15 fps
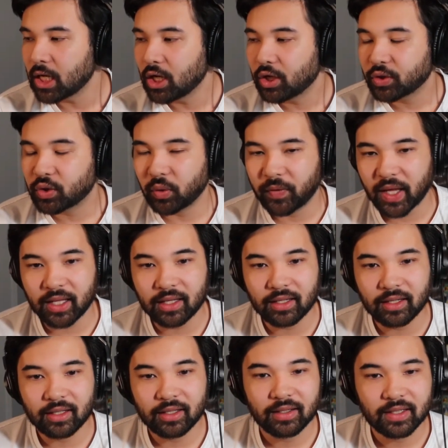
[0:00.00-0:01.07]
So then
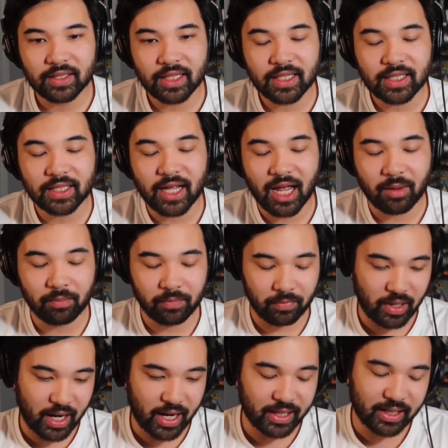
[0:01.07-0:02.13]
the 6th time
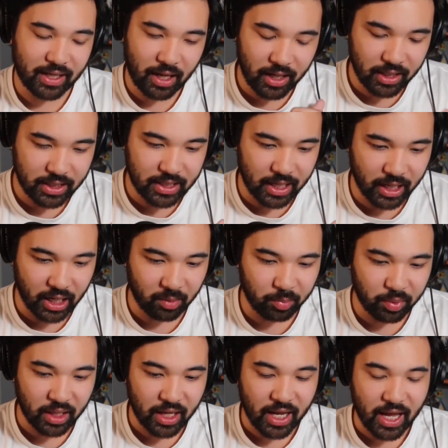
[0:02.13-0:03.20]
I kind of get
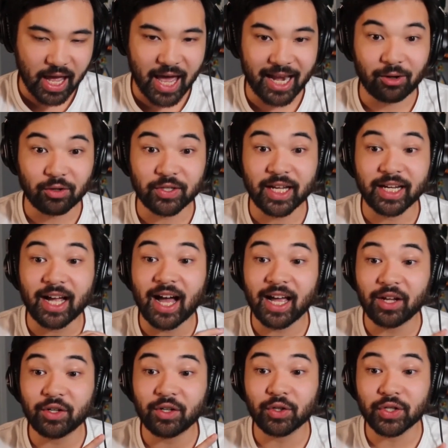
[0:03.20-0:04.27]
up and I was like, I
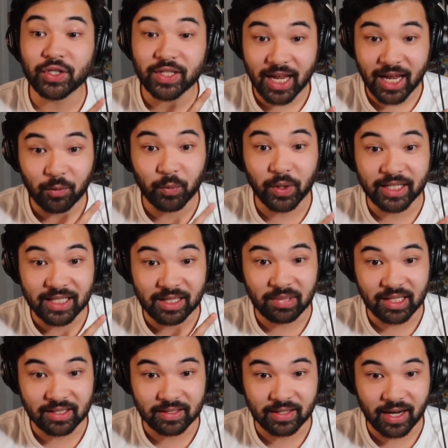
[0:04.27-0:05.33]
understand what he
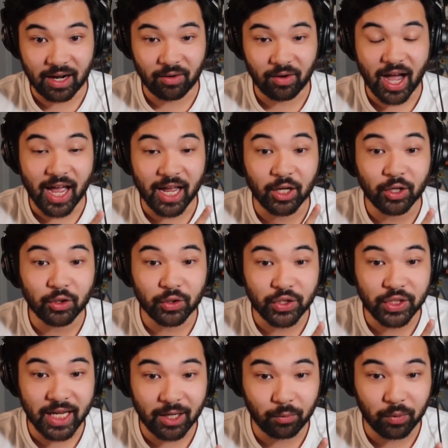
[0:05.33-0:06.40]
means now. I
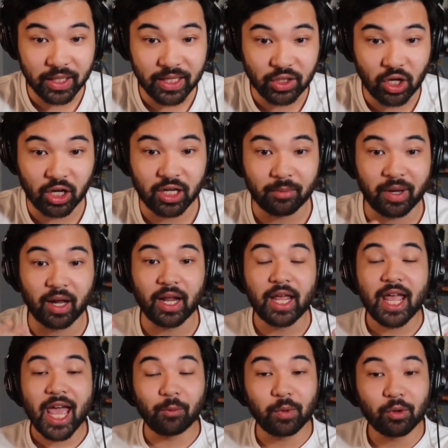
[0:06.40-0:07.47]
understand what he's talking about.
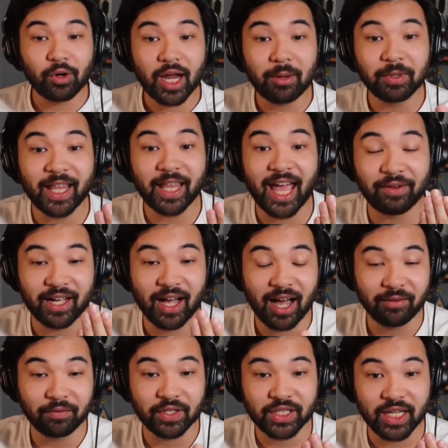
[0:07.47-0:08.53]
And we were able to have a
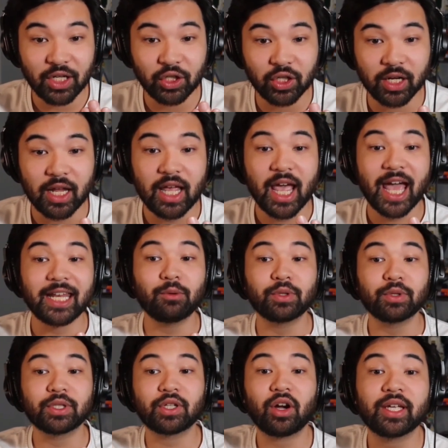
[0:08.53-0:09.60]
conversation and he was
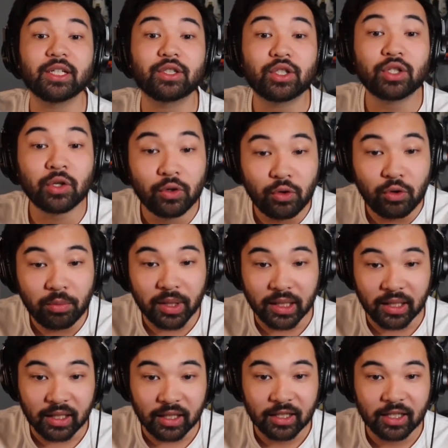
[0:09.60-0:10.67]
talking to
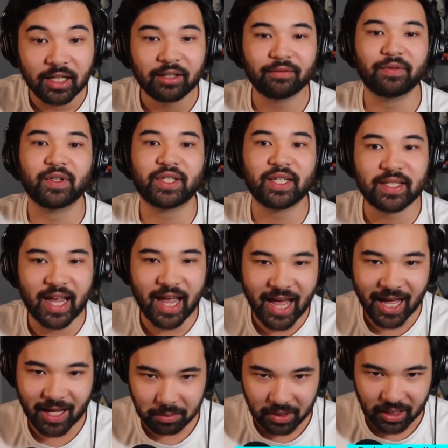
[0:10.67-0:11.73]
me versus
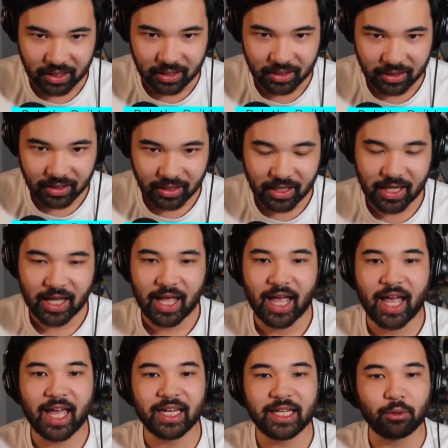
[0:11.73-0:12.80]
at me. Right.
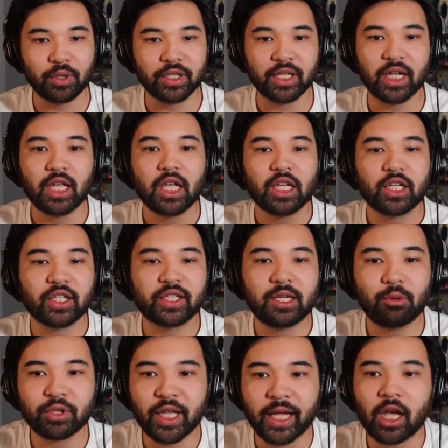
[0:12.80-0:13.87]
And he was, because he
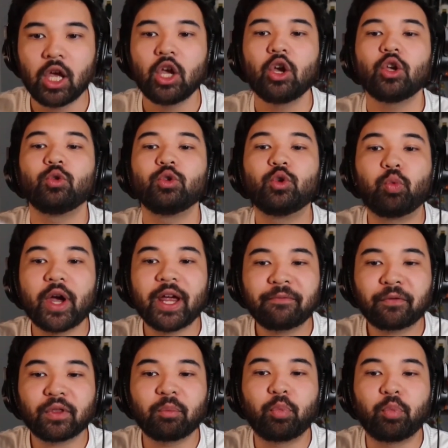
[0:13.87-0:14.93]
was like, you wait for
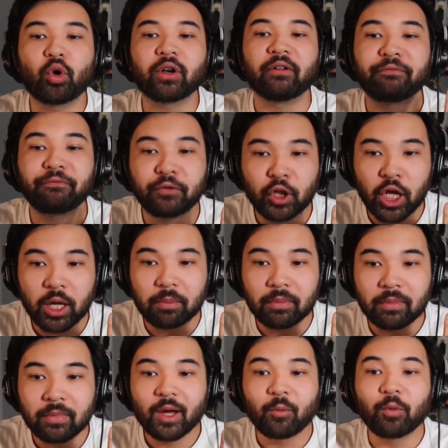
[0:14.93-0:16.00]
the board to flip.
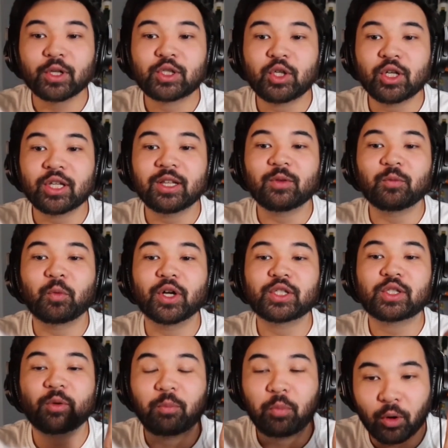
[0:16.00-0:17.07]
Once
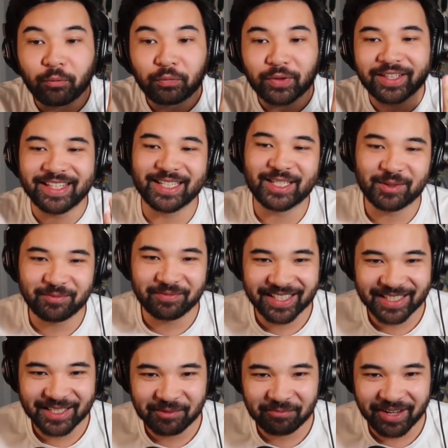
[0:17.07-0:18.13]
the board flip, this
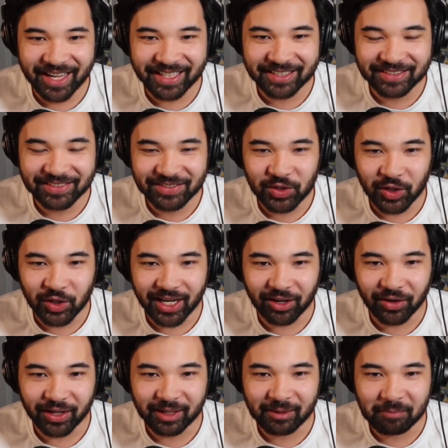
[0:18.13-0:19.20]
is my
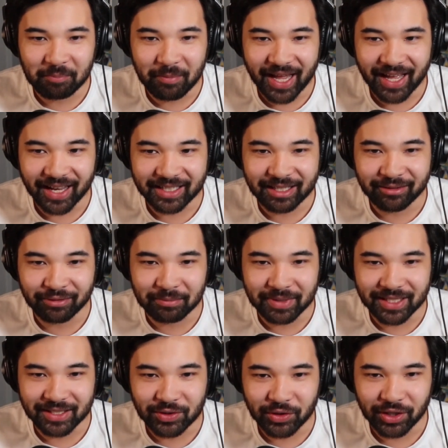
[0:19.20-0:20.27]
generic man giving me
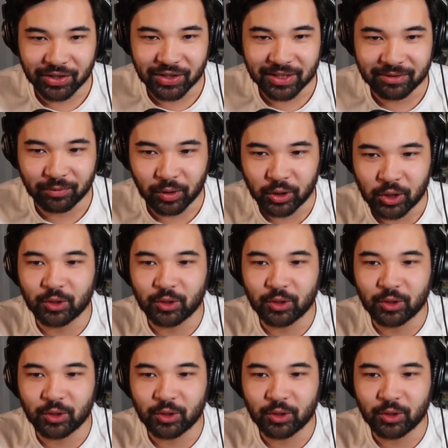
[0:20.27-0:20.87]
instructions voice.